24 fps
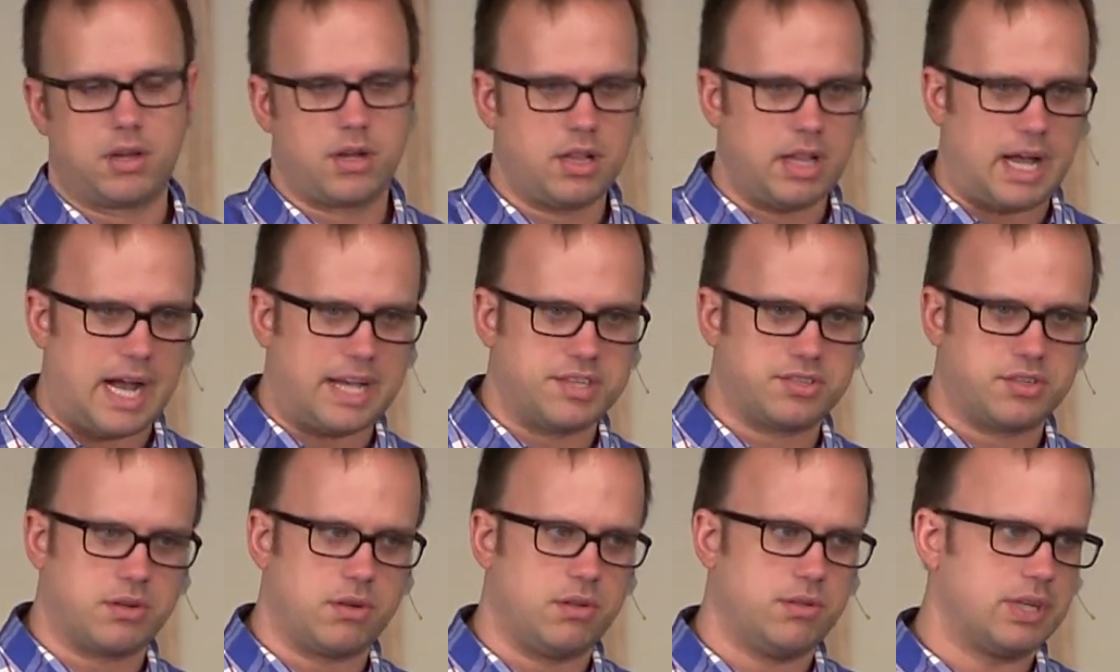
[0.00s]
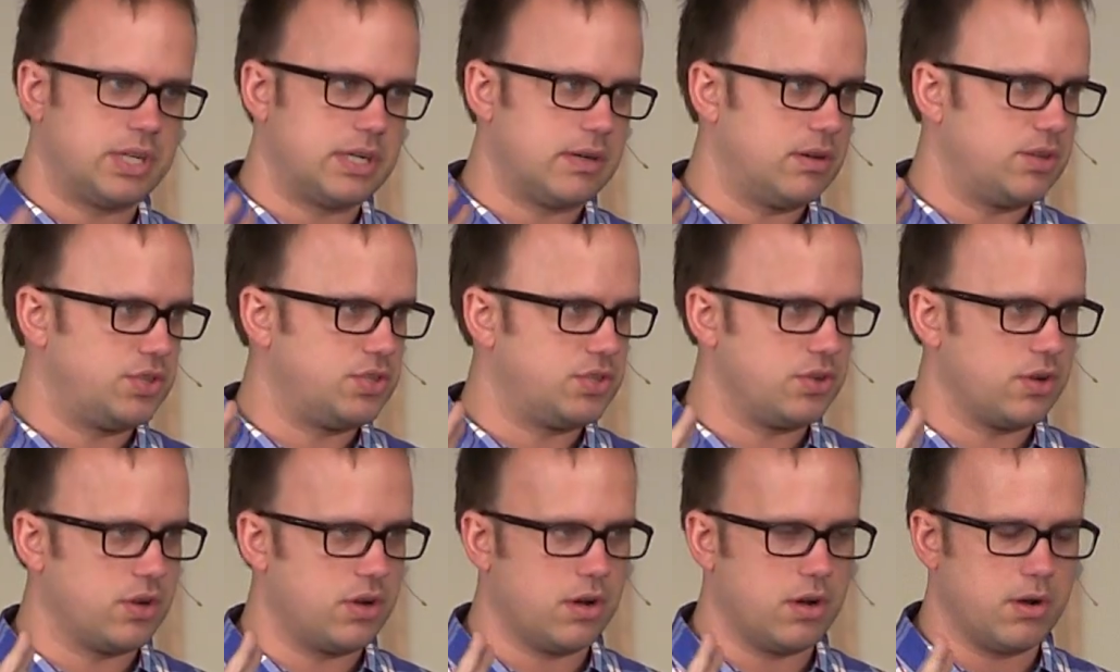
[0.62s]
classical
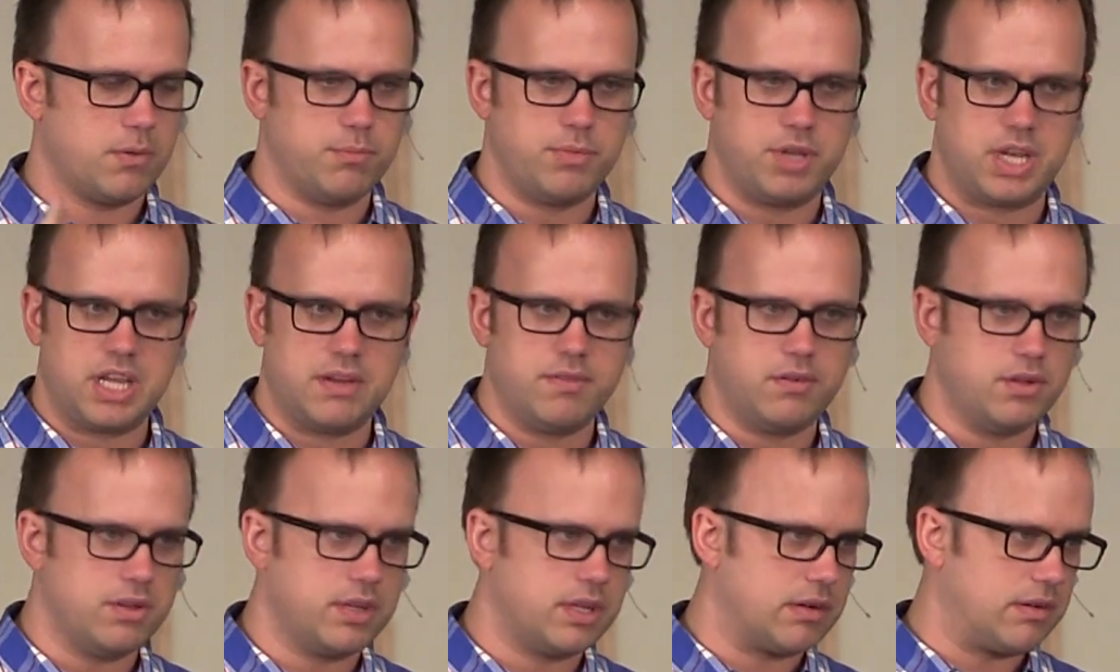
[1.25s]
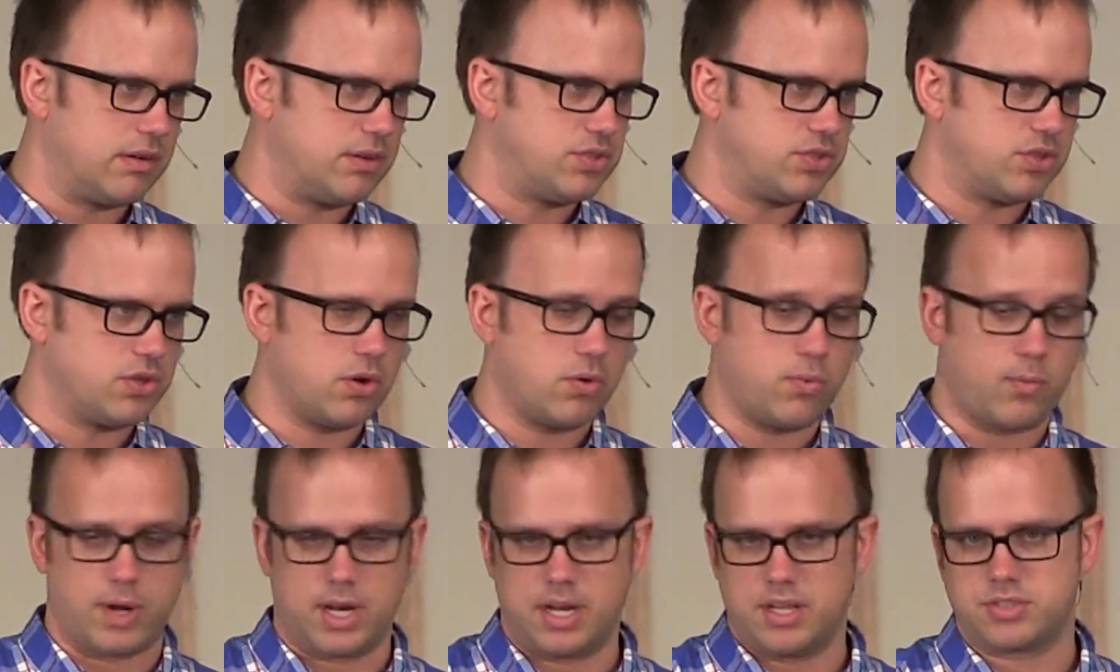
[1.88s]
literature, medieval
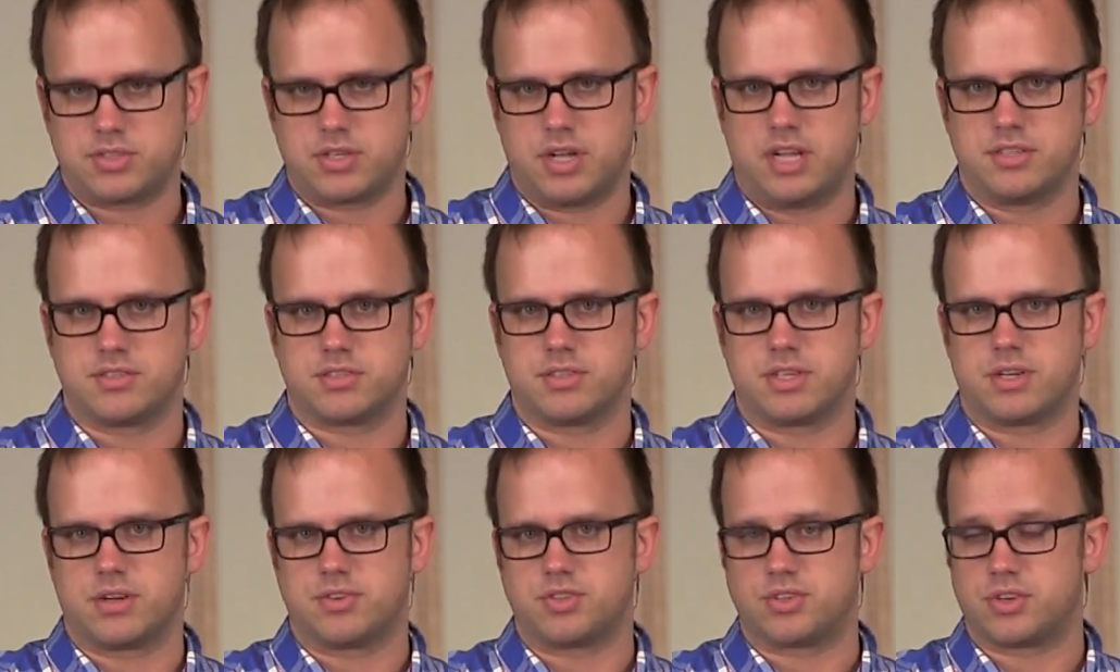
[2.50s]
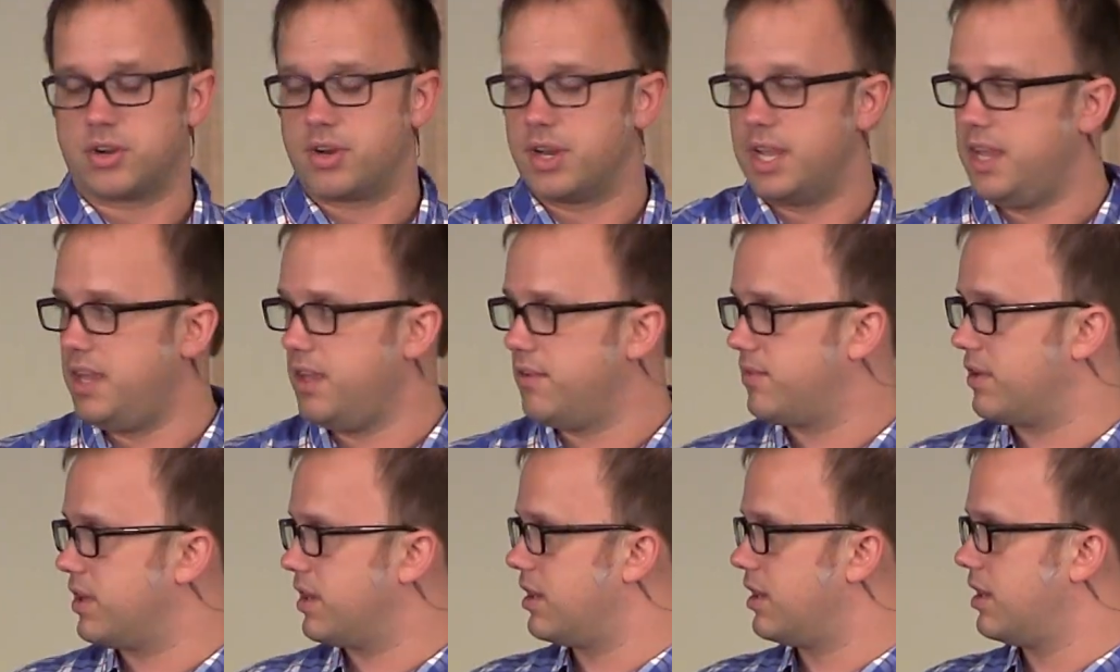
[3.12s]
literature, Renaissance literature,
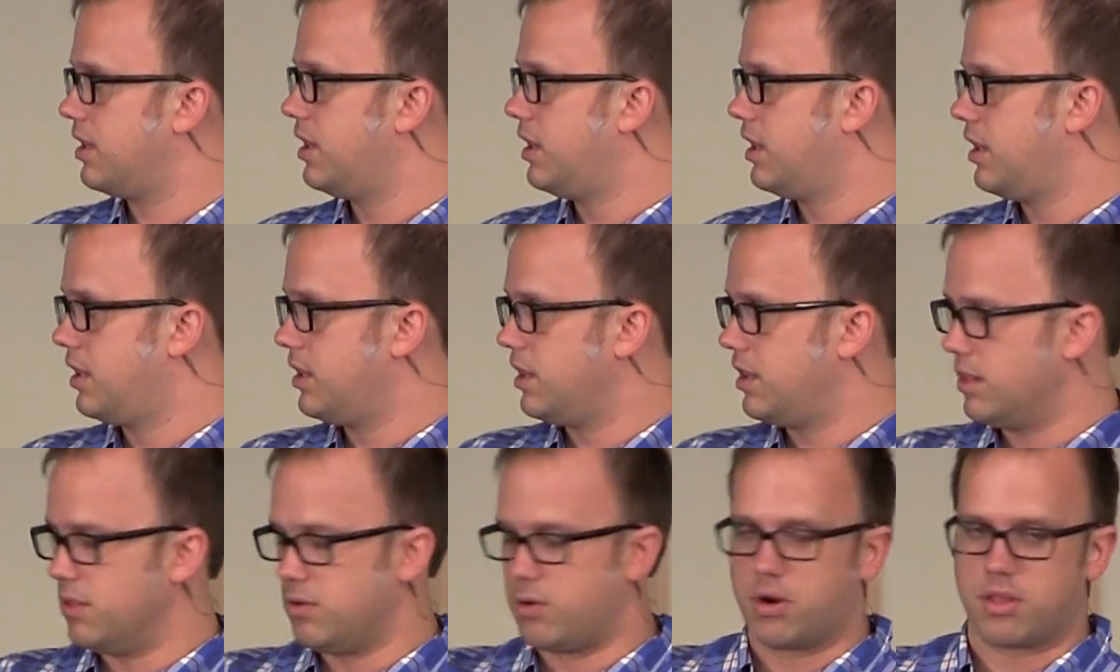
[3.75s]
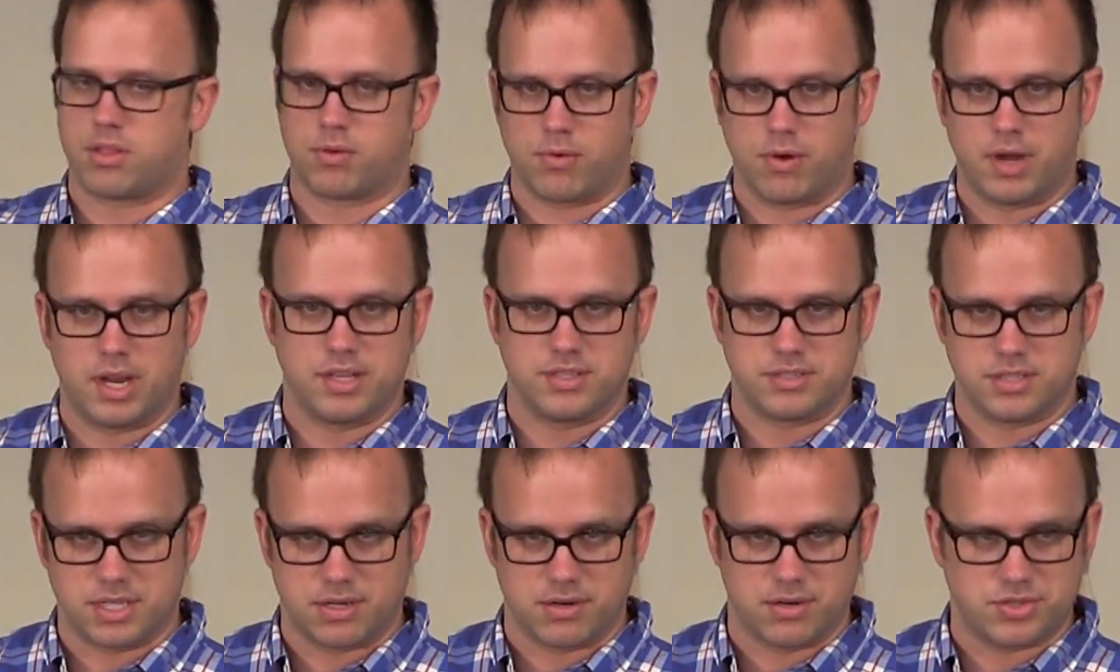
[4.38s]
even Lord of the
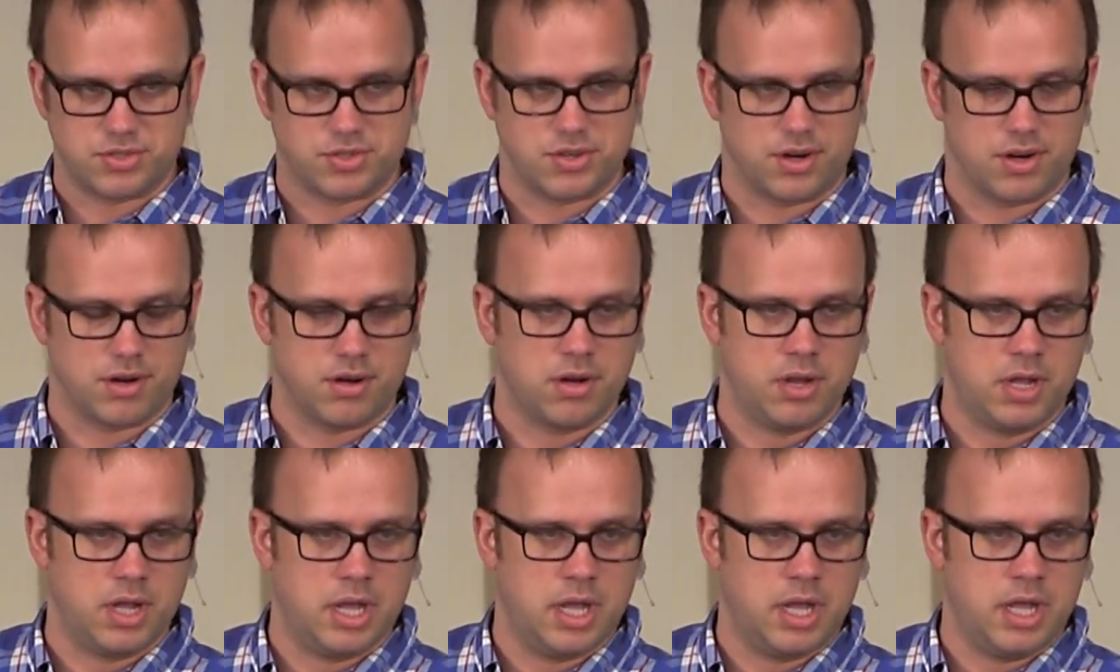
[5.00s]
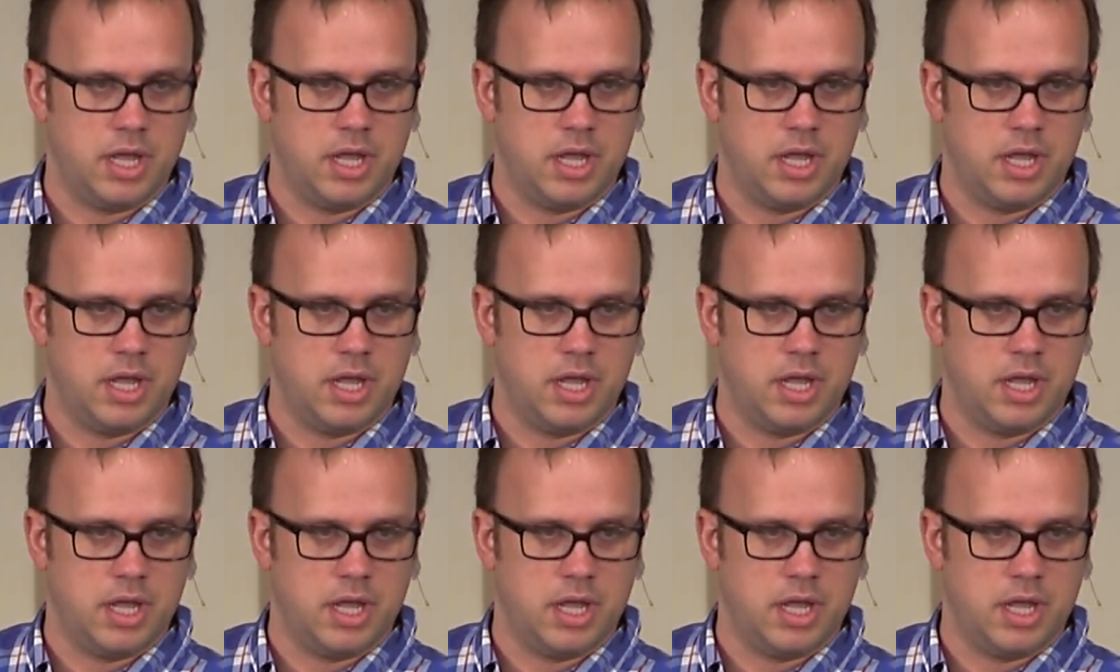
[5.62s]
Rings literature,